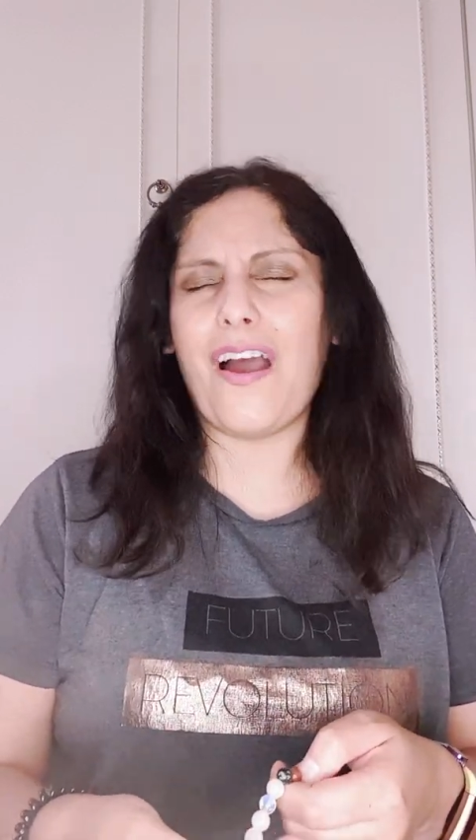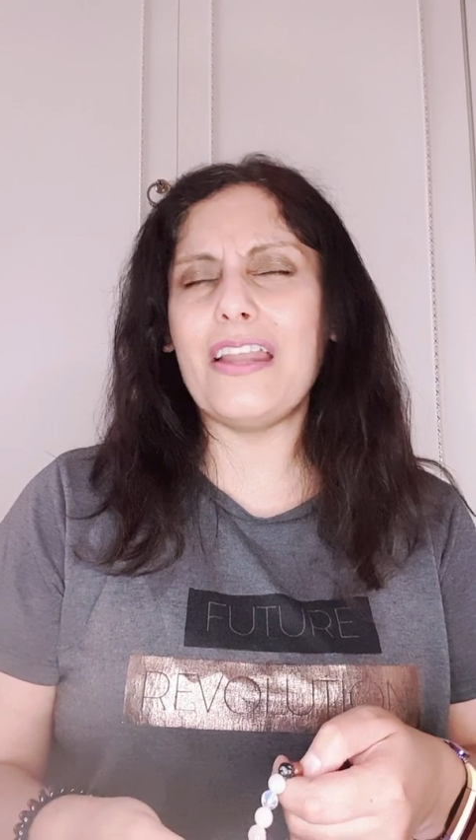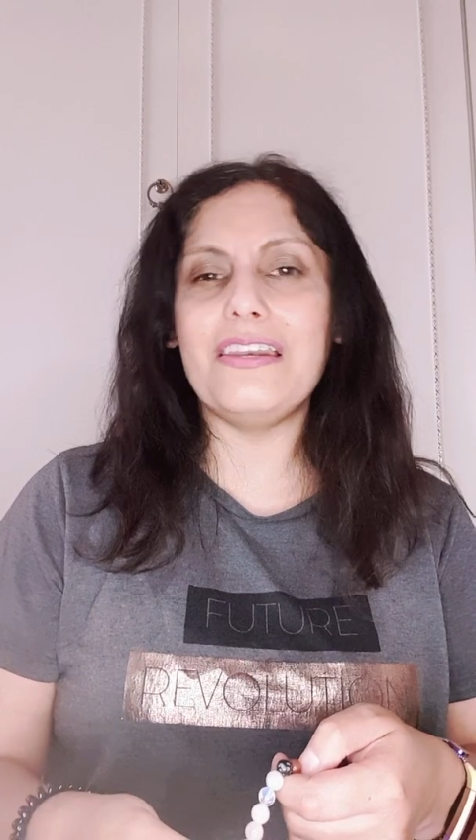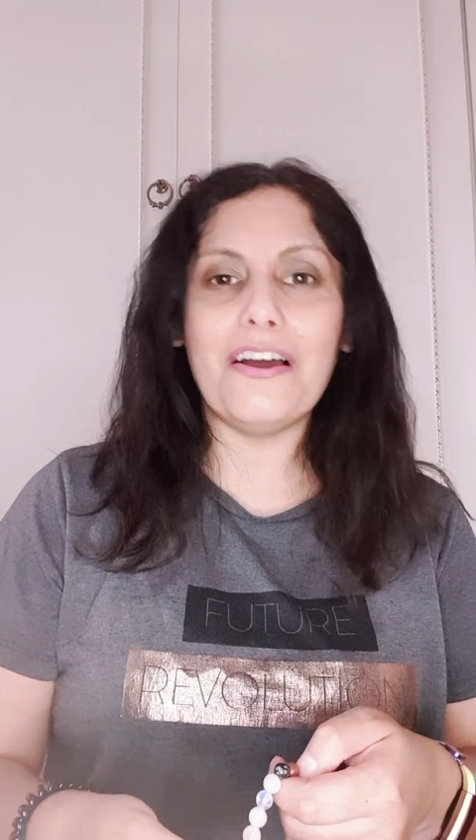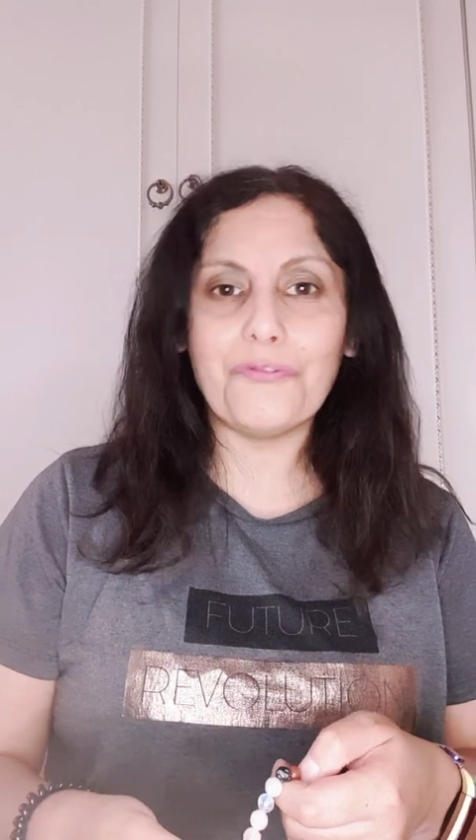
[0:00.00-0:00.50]
I
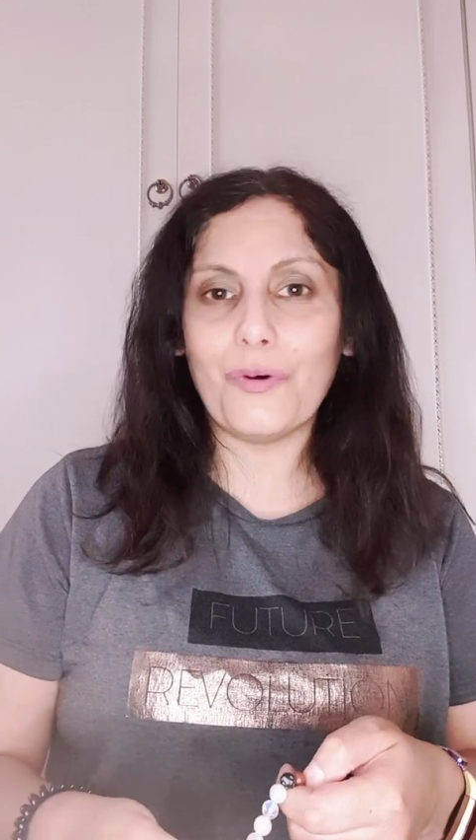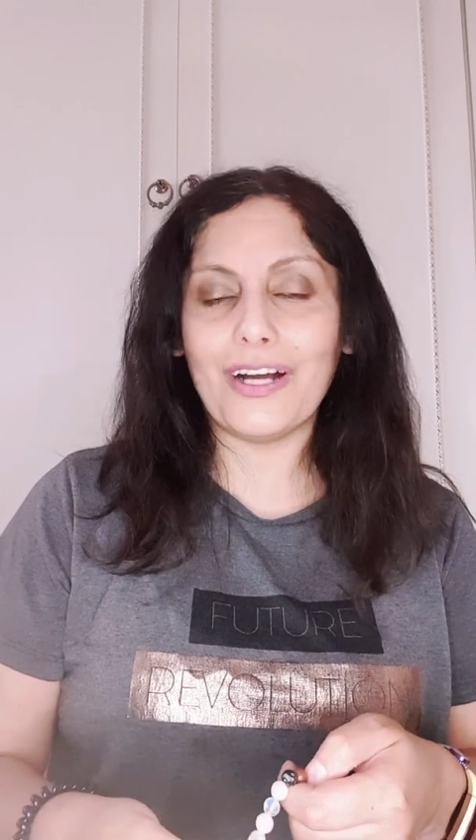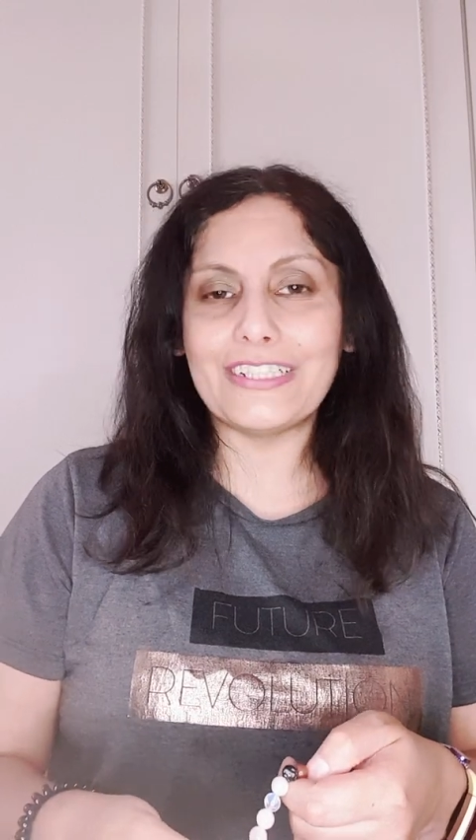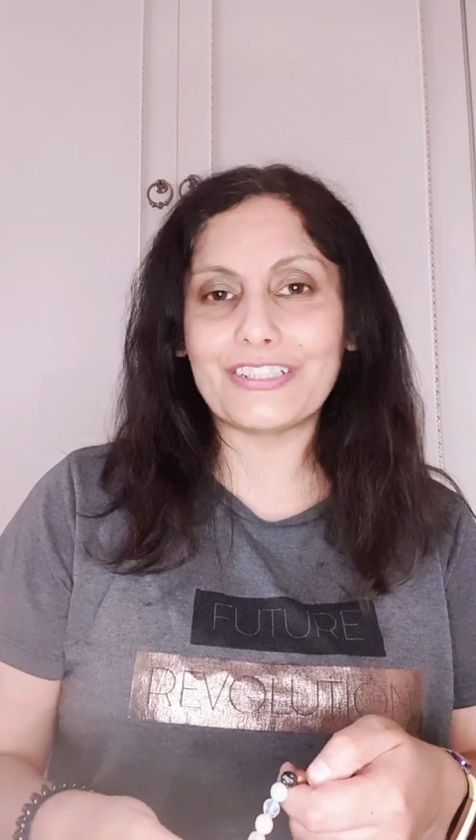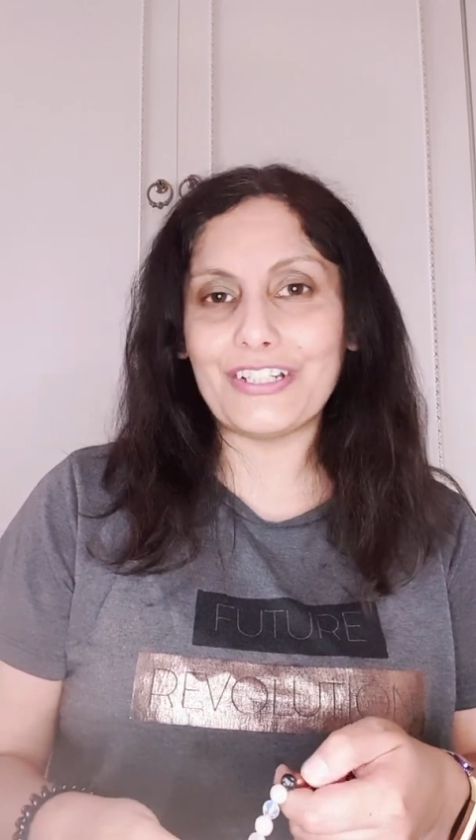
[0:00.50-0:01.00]
love what
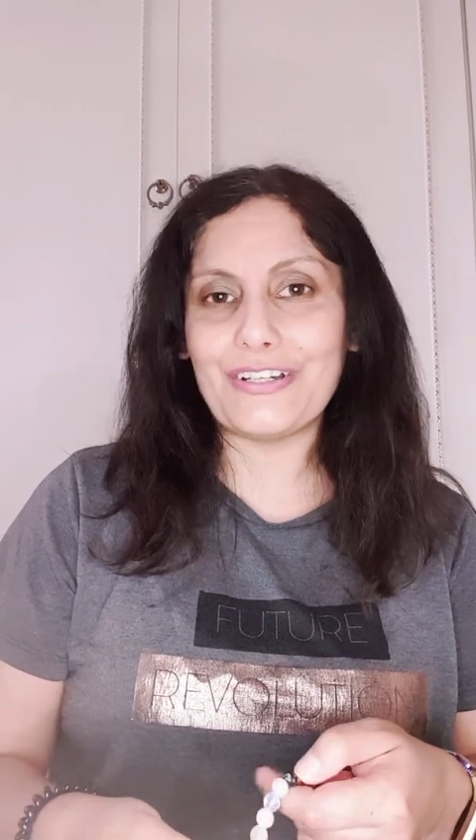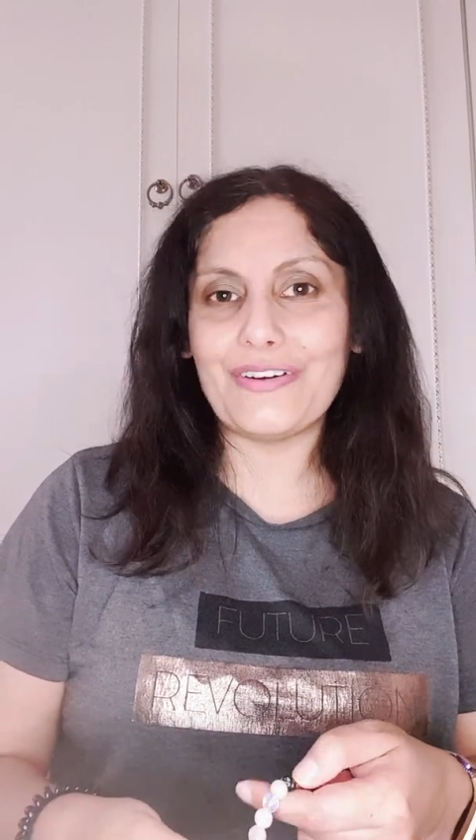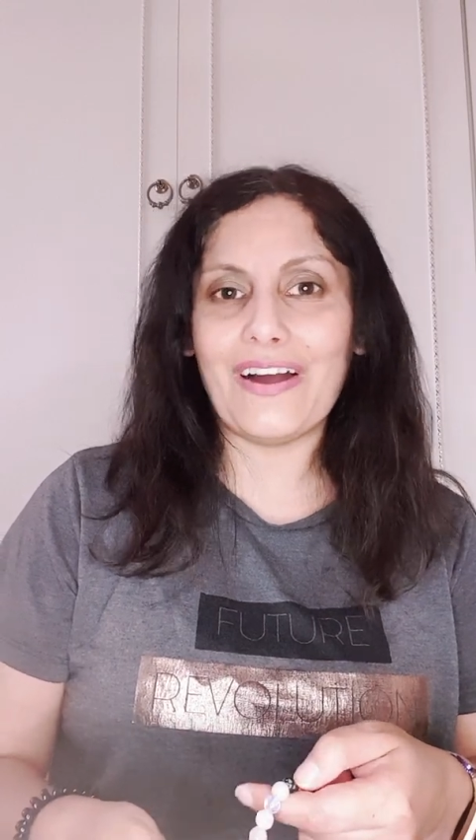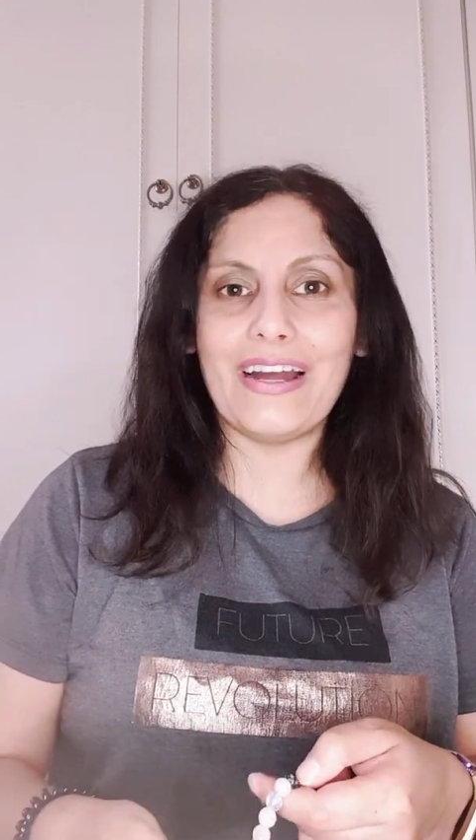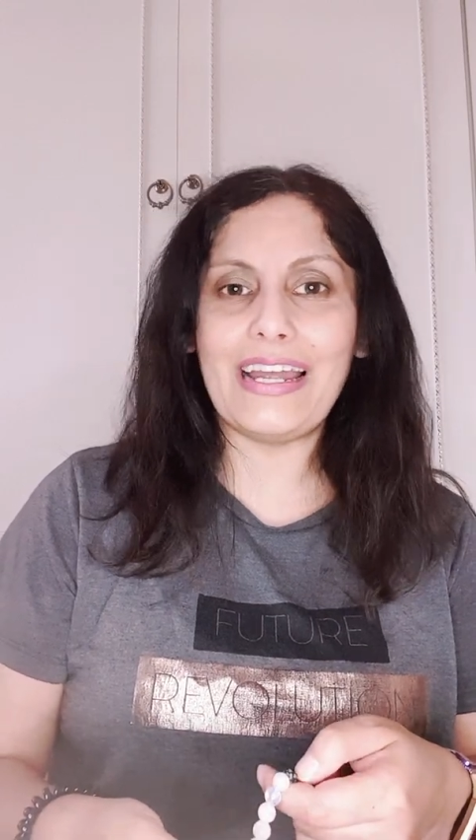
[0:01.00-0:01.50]
I
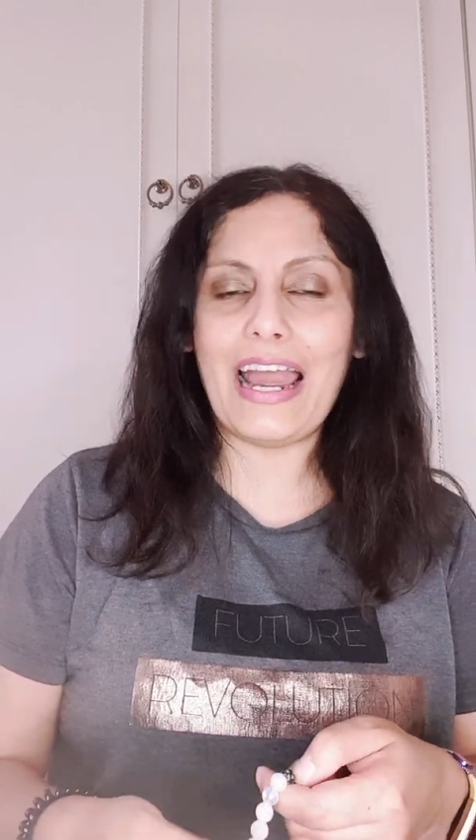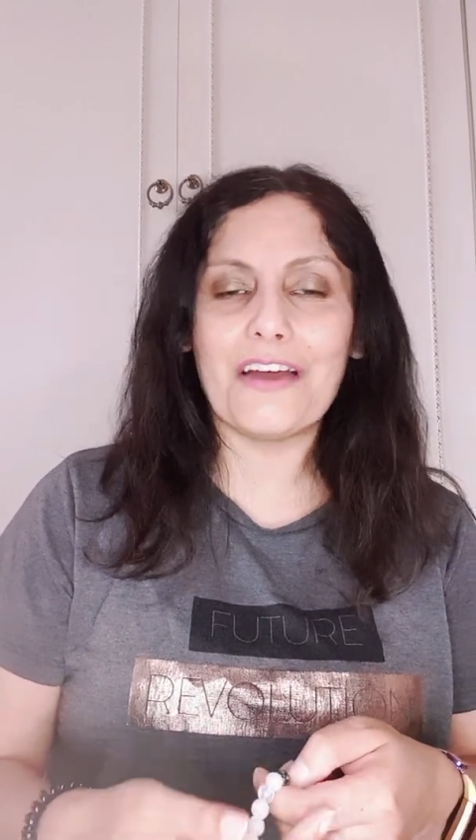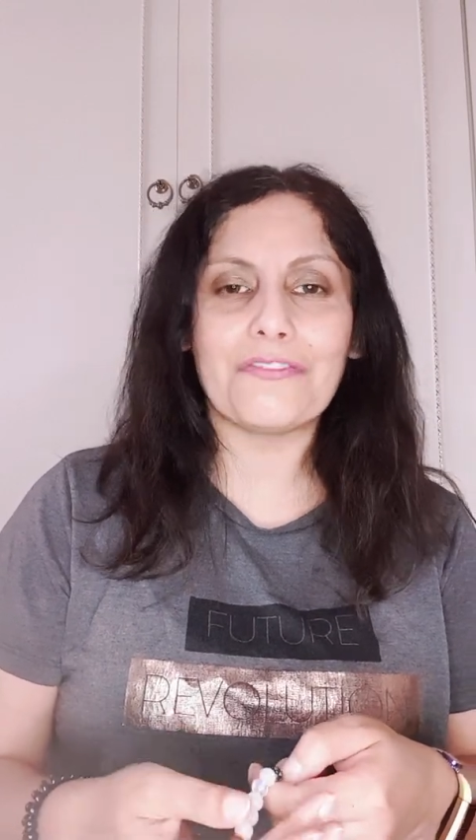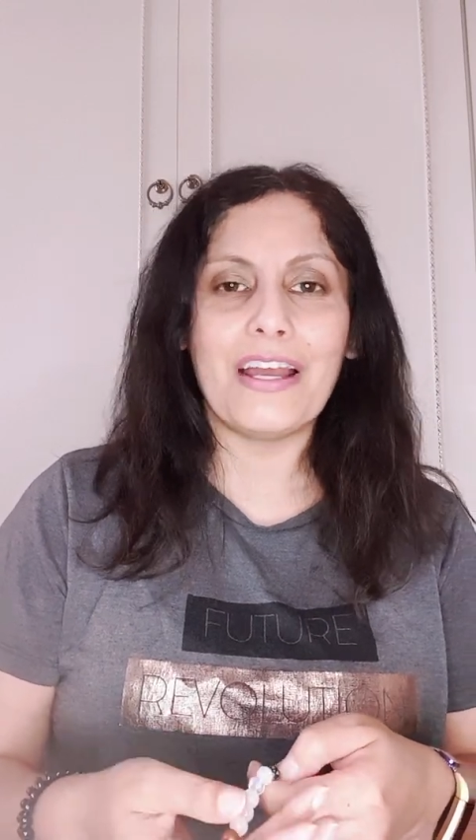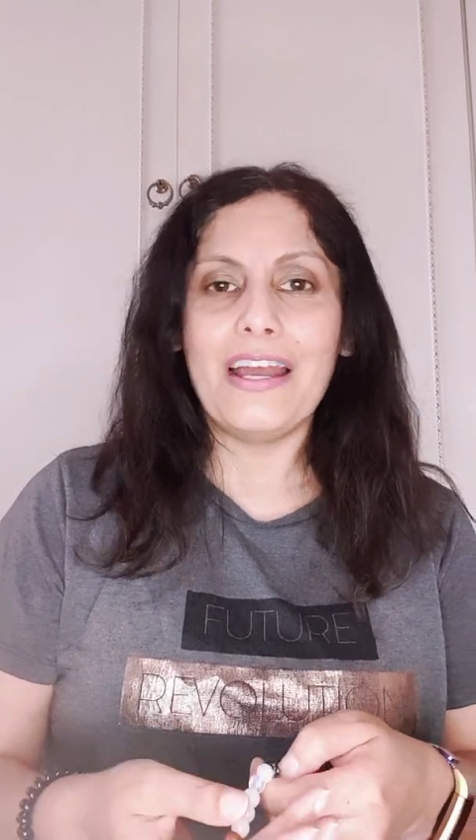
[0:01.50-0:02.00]
do, I have